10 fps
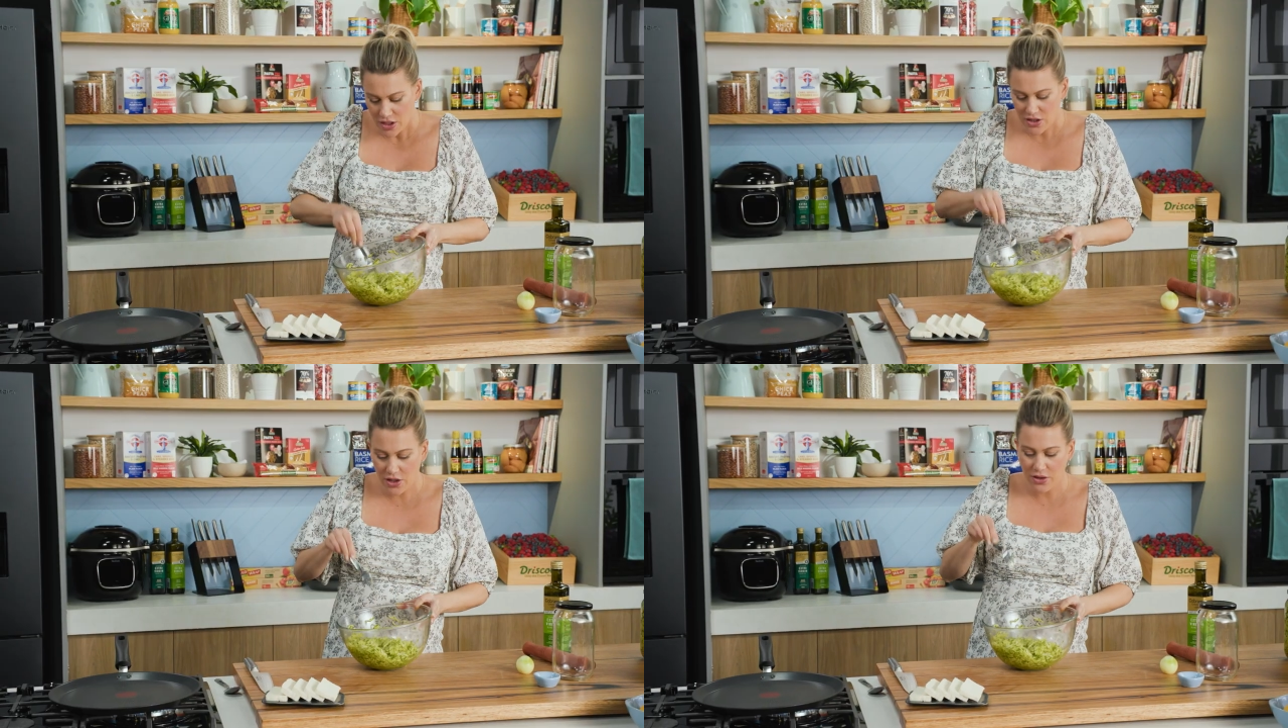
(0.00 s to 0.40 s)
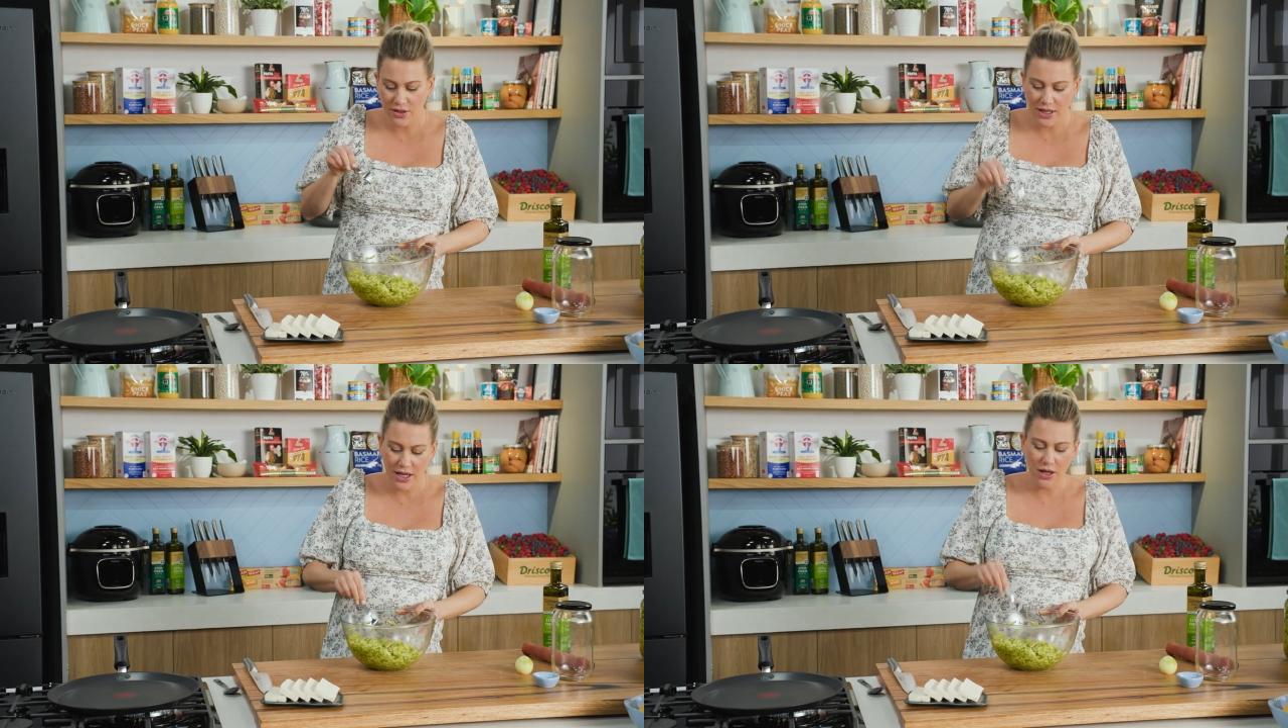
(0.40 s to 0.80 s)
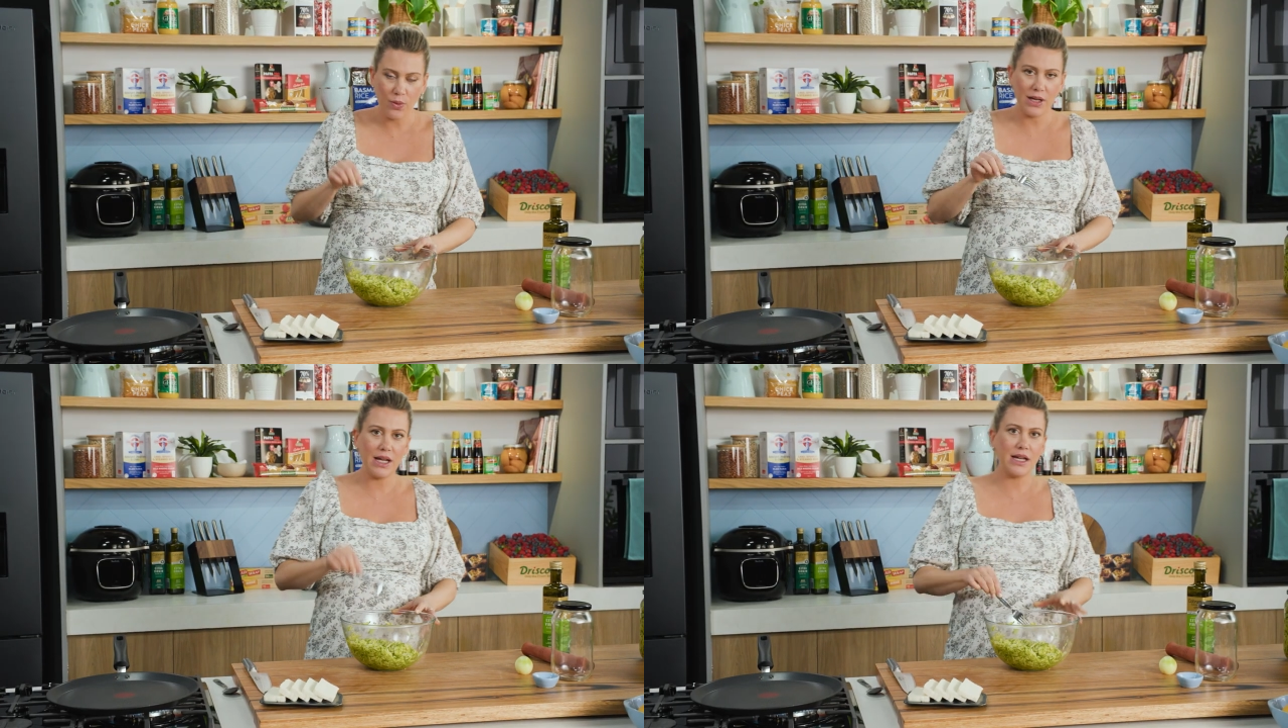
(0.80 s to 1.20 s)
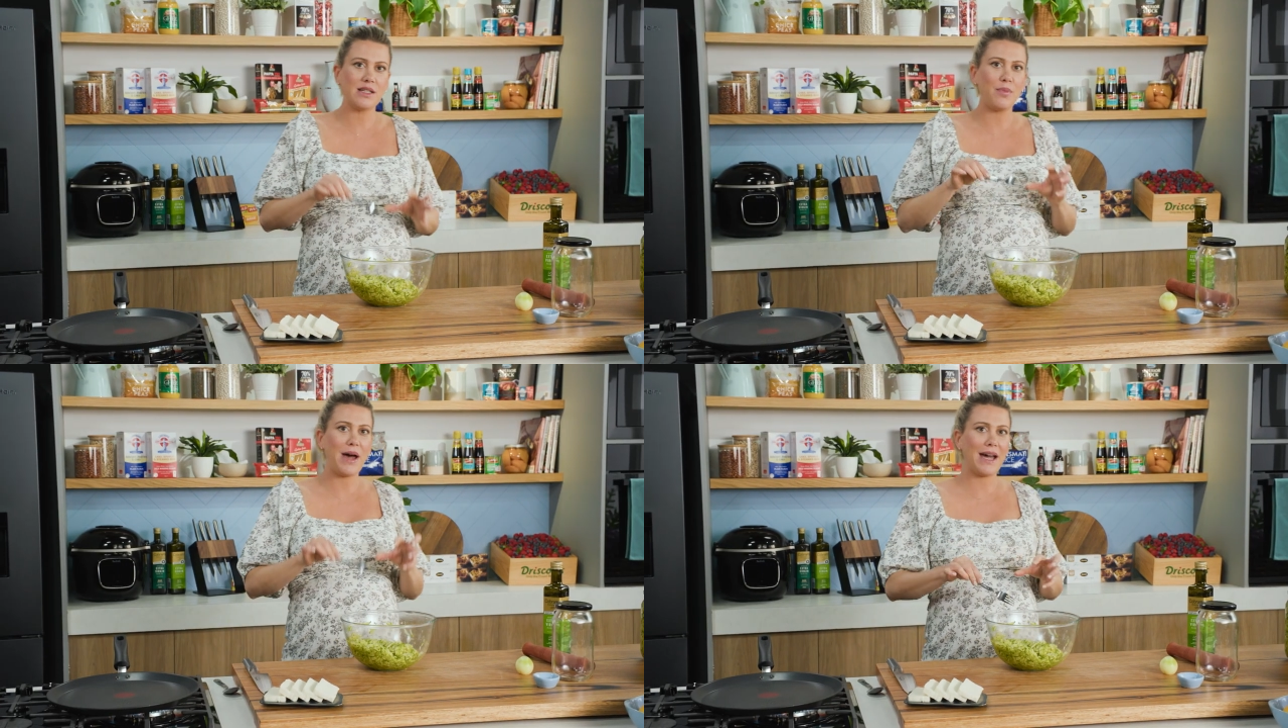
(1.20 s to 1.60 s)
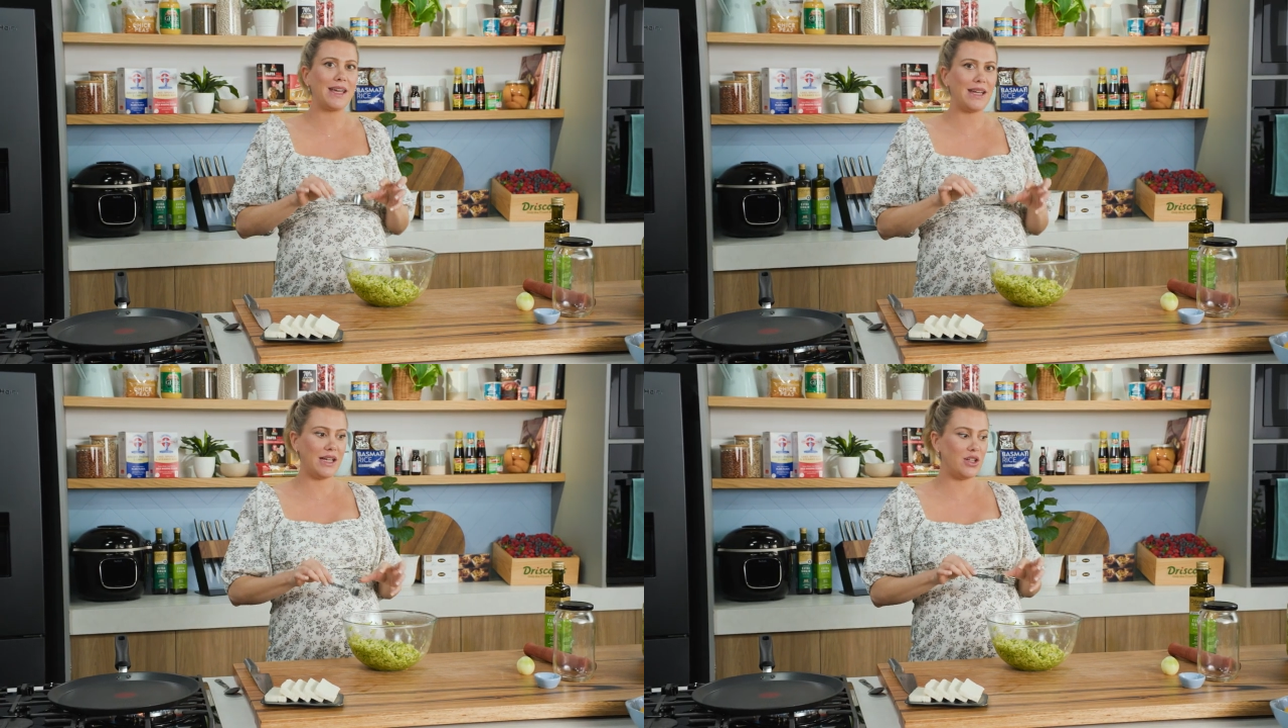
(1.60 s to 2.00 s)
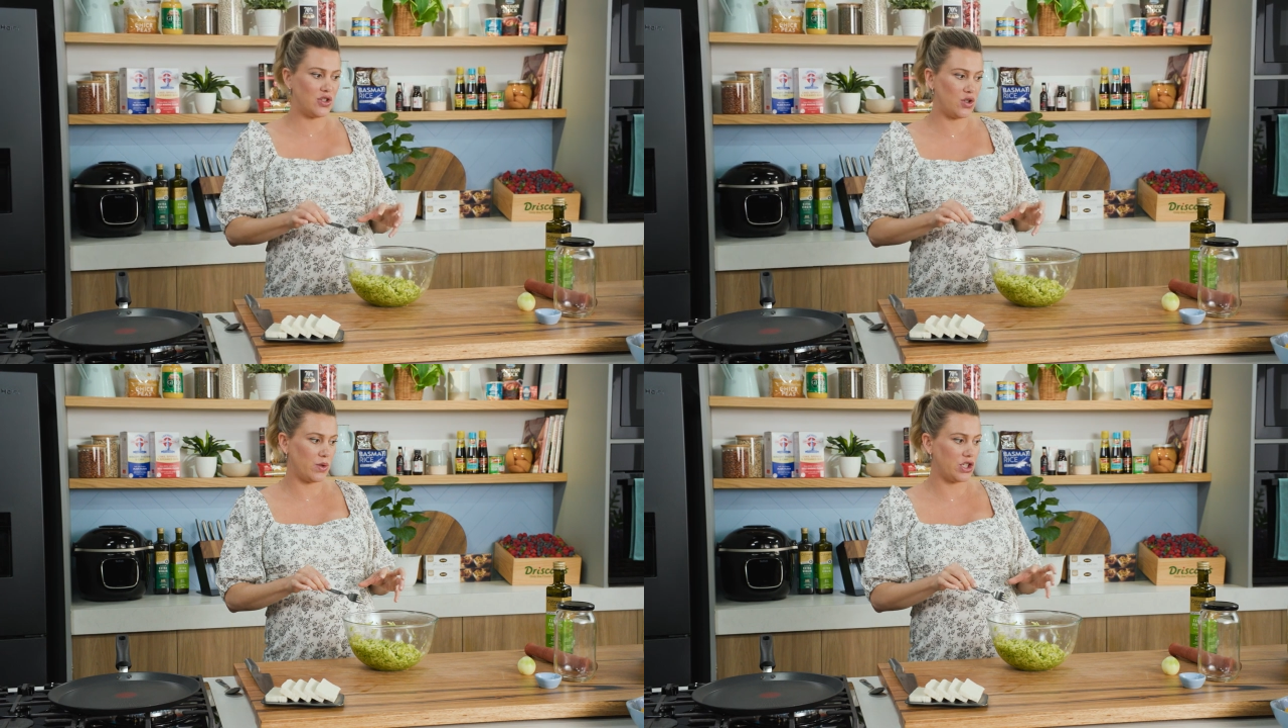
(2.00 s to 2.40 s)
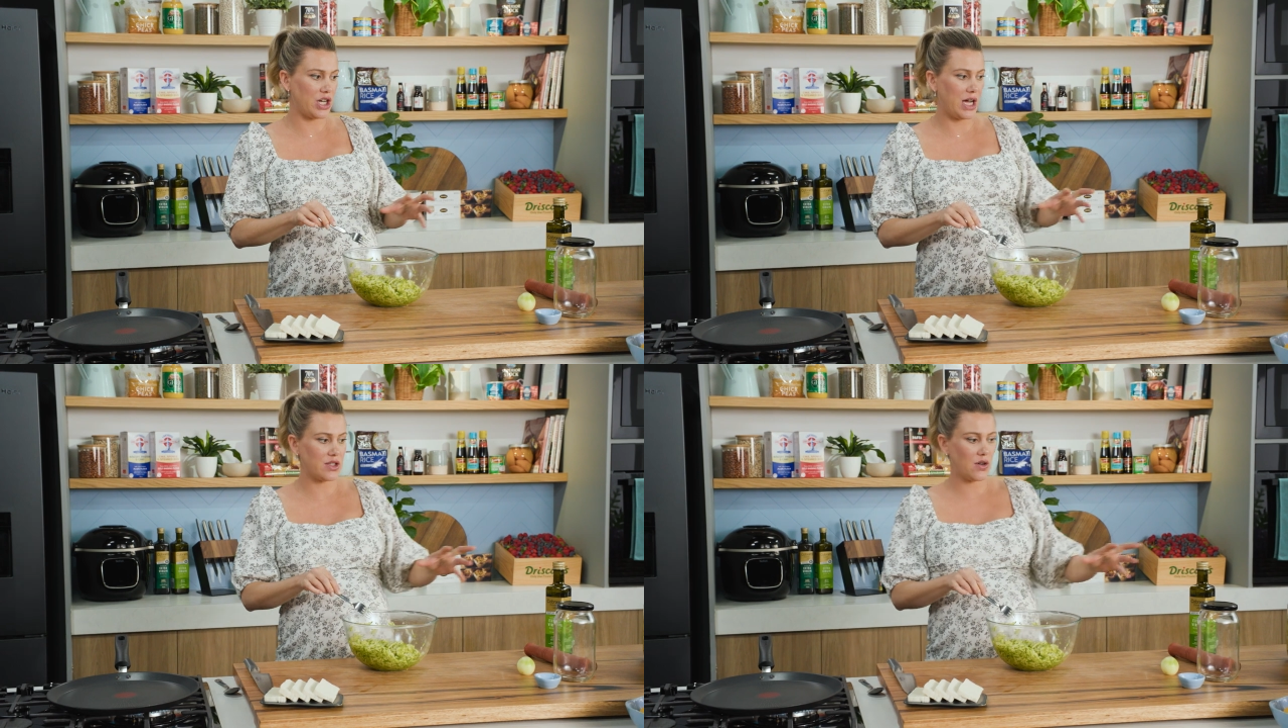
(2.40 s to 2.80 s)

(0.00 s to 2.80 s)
So now we need to pack it into a jar.